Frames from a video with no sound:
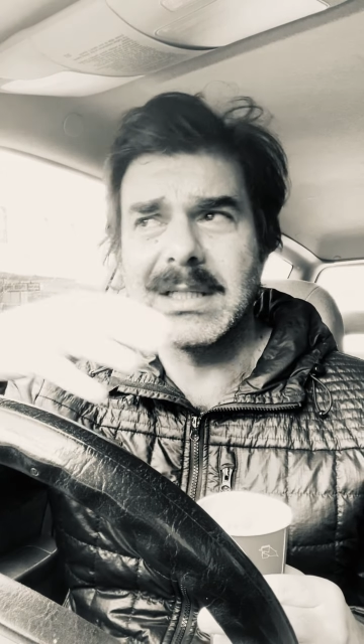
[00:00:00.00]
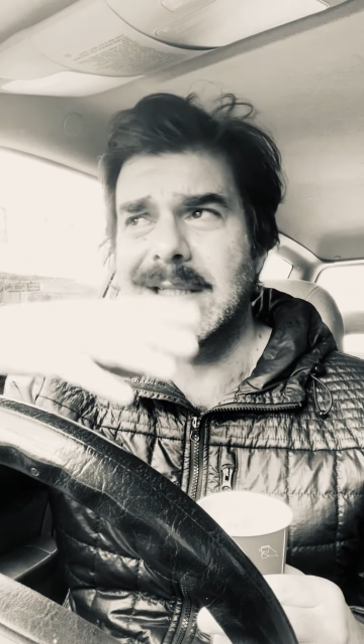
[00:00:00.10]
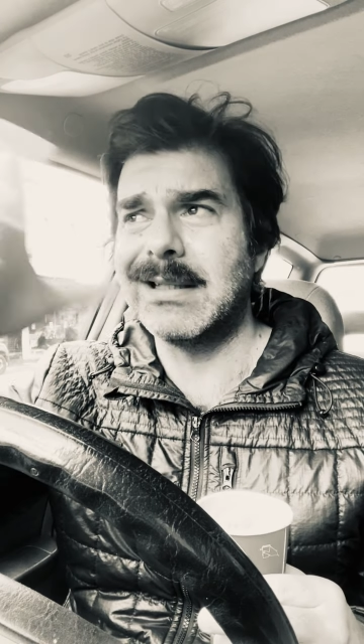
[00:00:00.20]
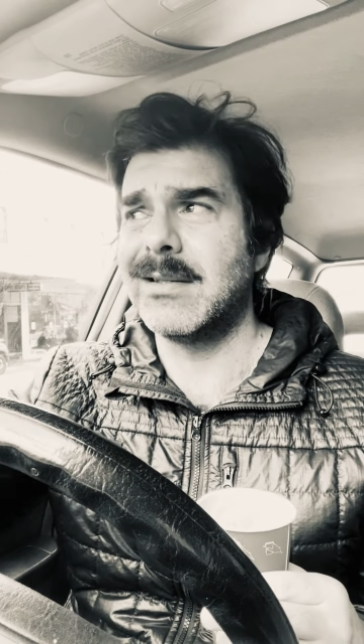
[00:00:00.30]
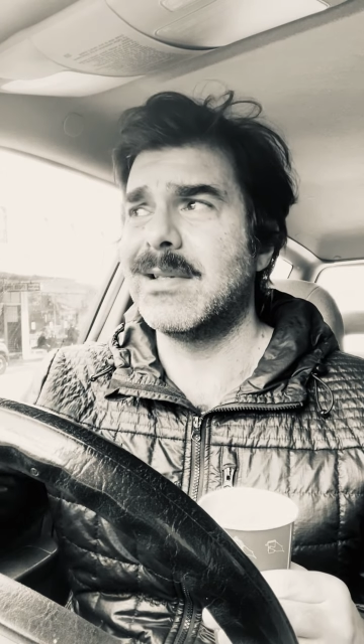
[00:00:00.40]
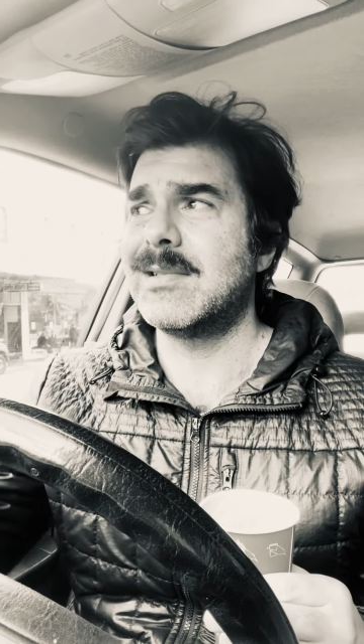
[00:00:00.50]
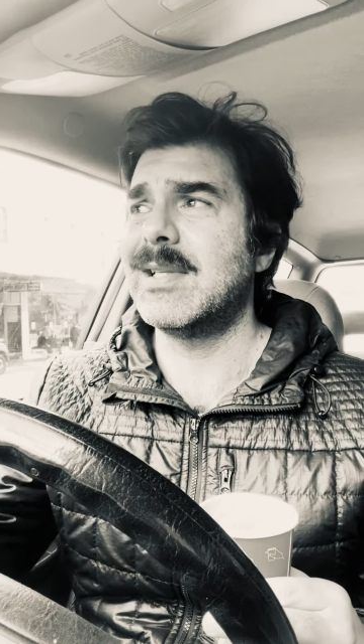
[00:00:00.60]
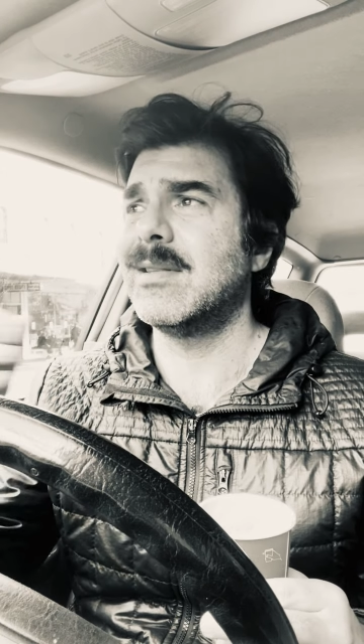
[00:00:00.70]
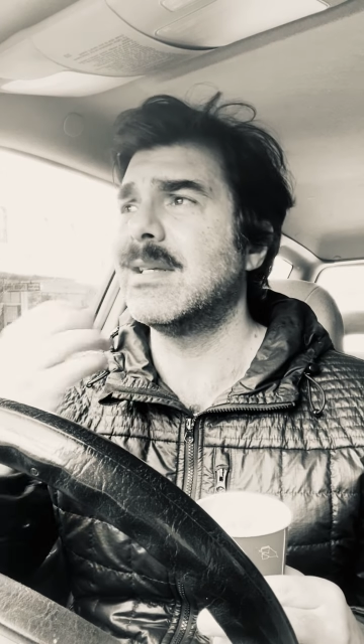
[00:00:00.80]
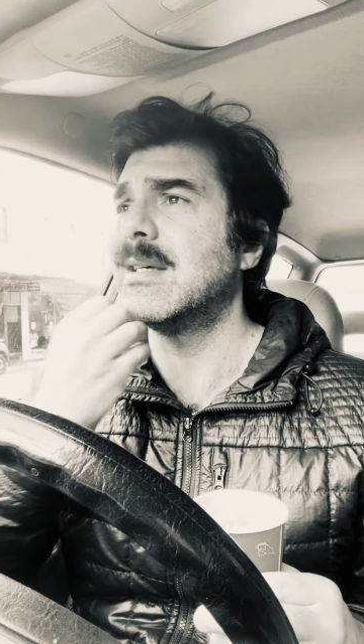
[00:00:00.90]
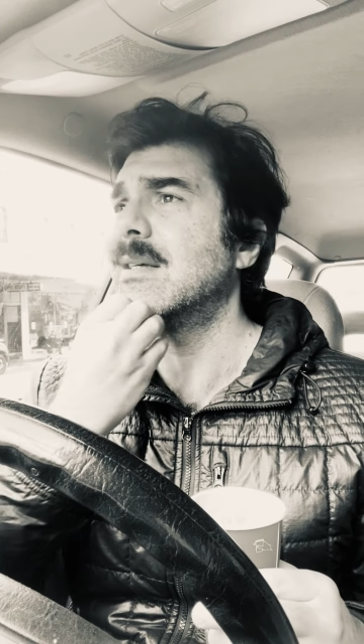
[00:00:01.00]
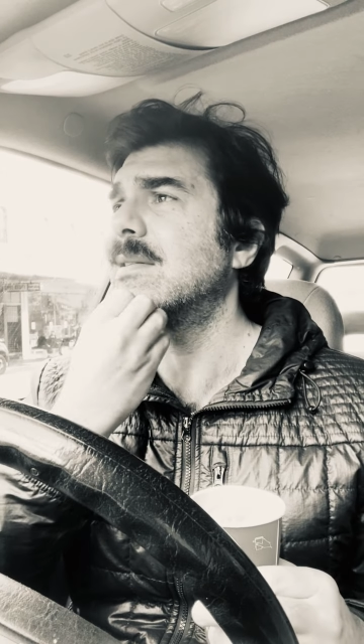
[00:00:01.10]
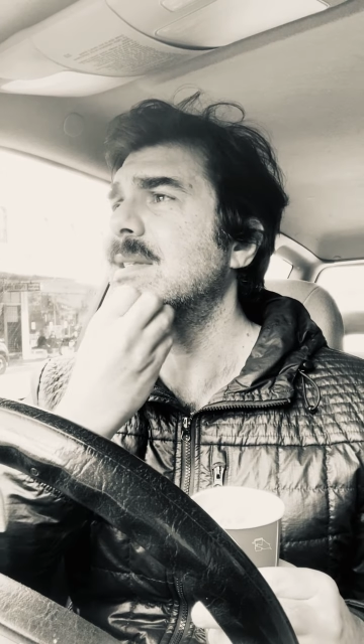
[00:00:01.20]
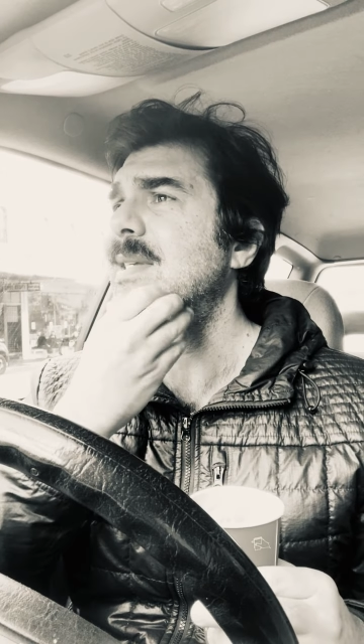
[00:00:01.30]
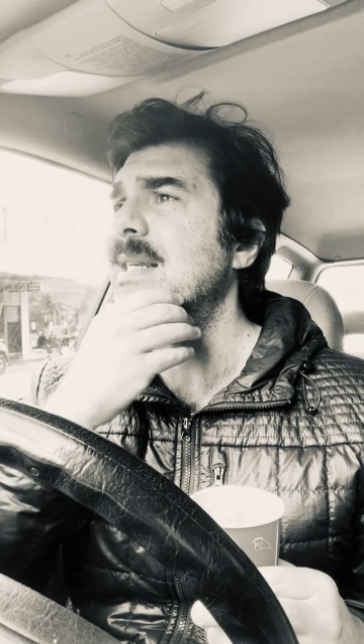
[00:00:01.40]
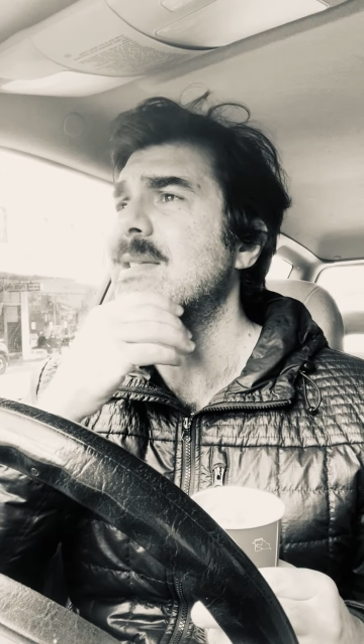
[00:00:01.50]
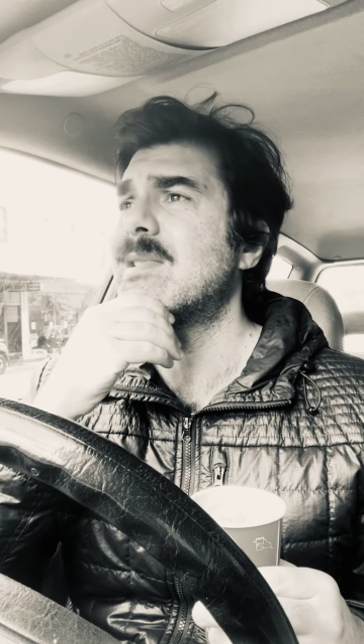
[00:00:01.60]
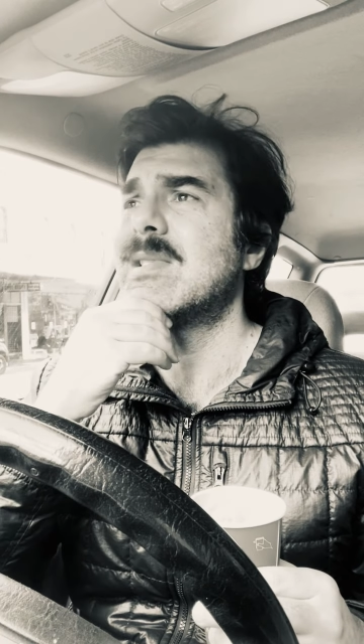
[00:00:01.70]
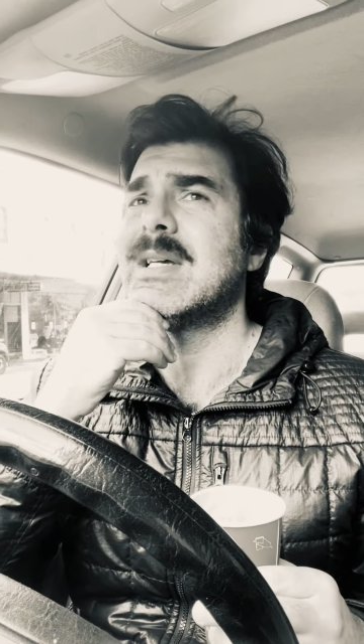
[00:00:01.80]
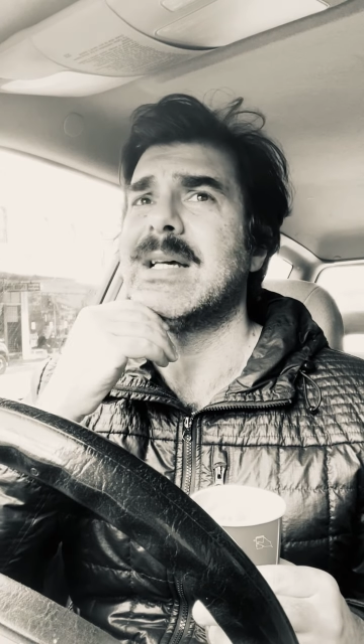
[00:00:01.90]
the
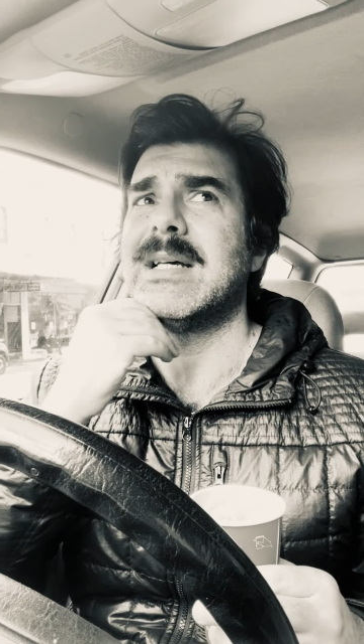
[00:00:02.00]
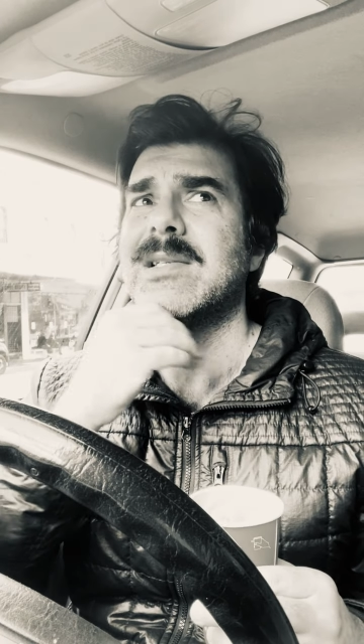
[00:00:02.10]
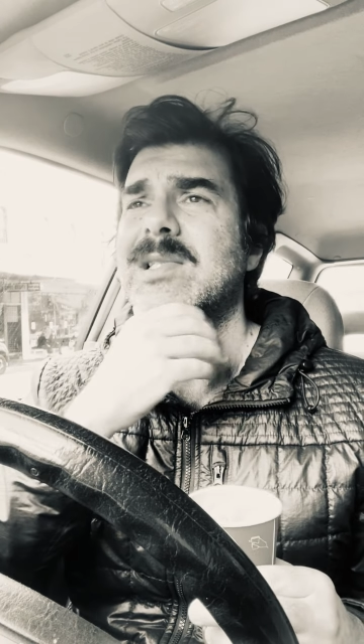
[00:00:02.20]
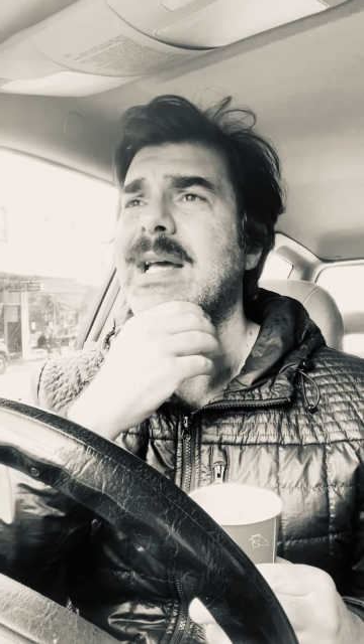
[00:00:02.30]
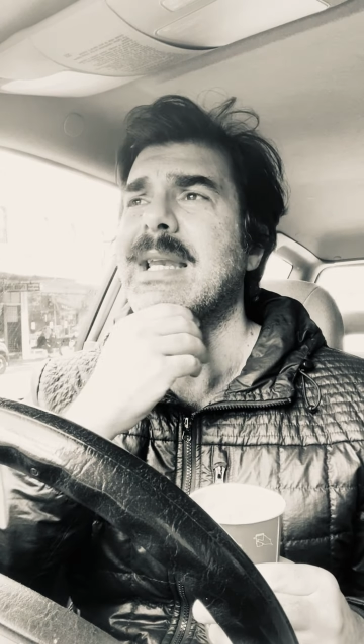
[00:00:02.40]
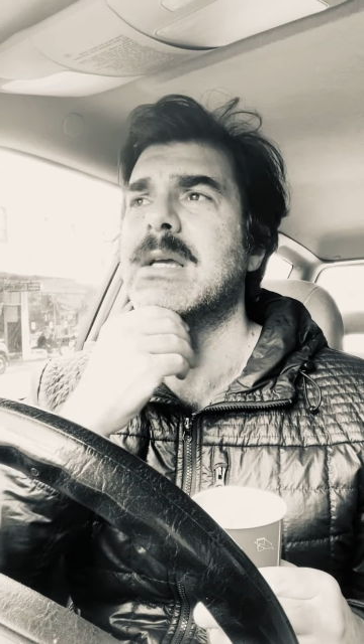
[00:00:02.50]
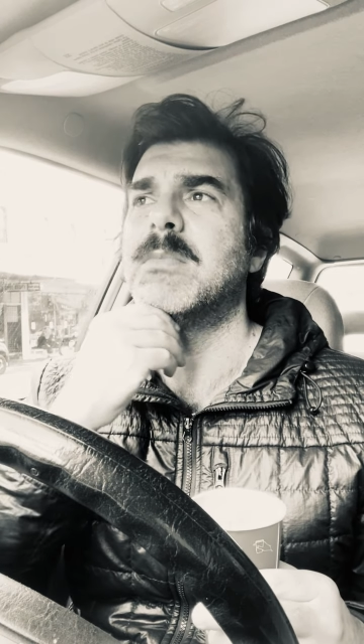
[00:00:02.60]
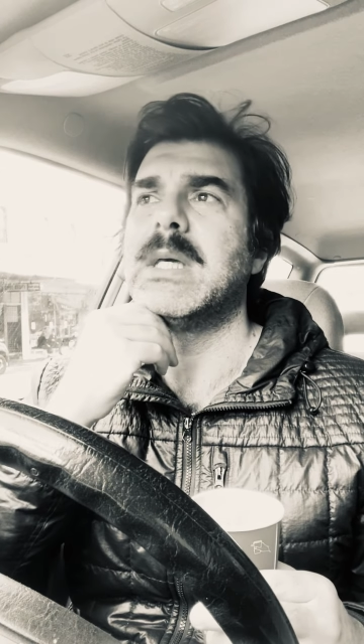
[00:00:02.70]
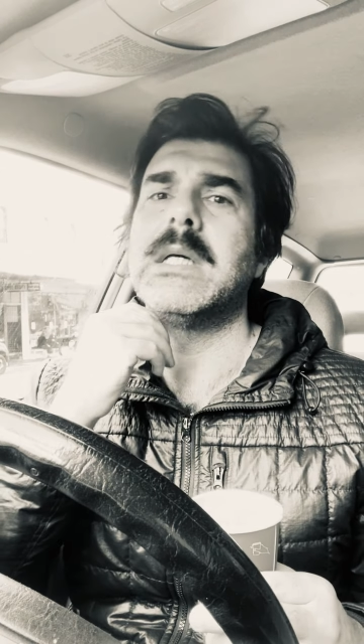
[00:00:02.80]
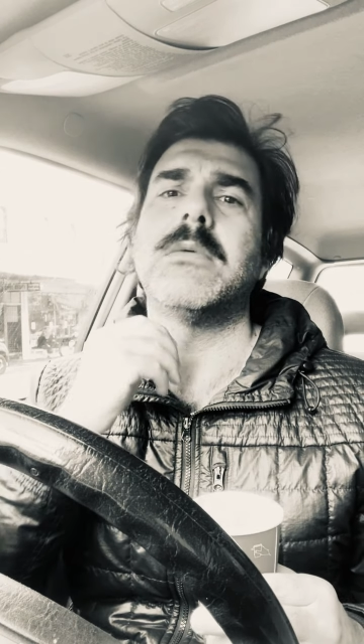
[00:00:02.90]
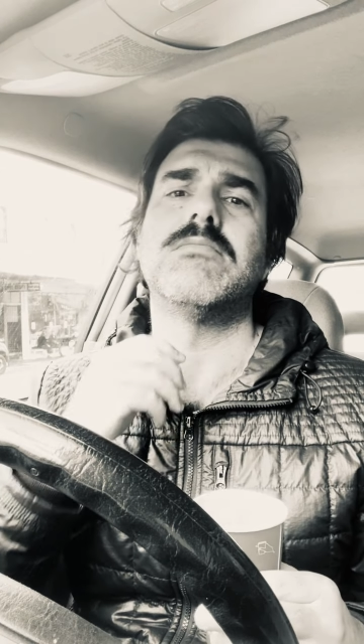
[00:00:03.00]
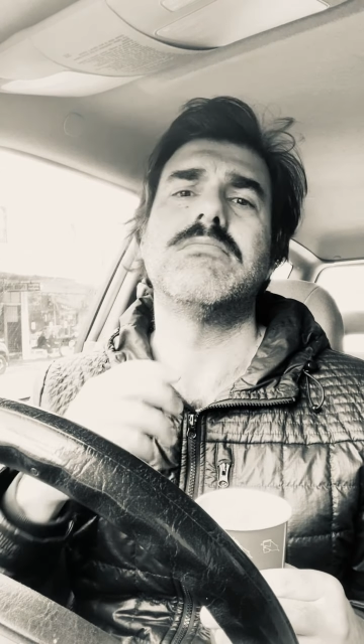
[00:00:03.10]
tennis stadium there.